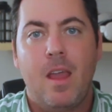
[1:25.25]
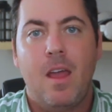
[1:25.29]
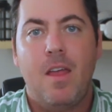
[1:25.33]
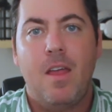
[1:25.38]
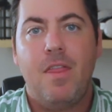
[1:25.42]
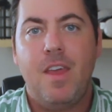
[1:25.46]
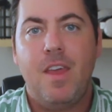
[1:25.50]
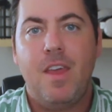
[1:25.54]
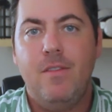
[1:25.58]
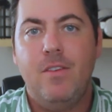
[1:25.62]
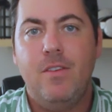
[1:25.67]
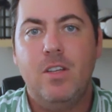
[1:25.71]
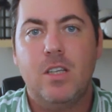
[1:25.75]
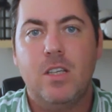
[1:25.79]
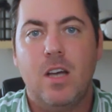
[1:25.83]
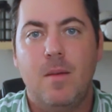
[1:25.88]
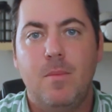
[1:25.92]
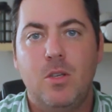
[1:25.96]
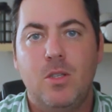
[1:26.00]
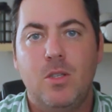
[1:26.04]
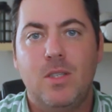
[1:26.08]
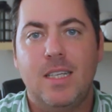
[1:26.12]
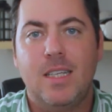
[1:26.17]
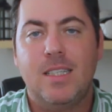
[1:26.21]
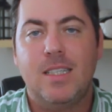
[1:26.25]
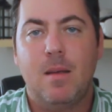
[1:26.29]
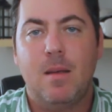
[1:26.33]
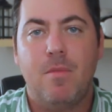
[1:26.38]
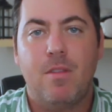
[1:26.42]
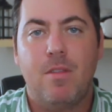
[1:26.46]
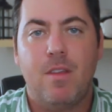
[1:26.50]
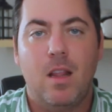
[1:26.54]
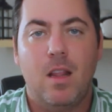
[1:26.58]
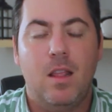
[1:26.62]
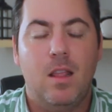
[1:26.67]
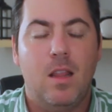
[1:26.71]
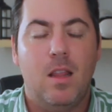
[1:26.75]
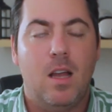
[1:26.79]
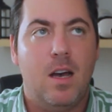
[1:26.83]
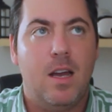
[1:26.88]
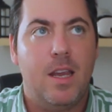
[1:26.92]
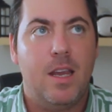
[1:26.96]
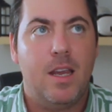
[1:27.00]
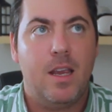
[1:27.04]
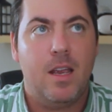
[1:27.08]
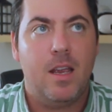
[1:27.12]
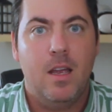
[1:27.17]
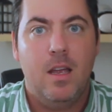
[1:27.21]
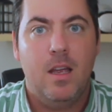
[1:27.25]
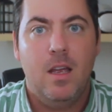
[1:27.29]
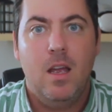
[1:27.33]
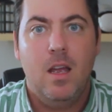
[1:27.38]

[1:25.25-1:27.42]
Think of a time you said something like,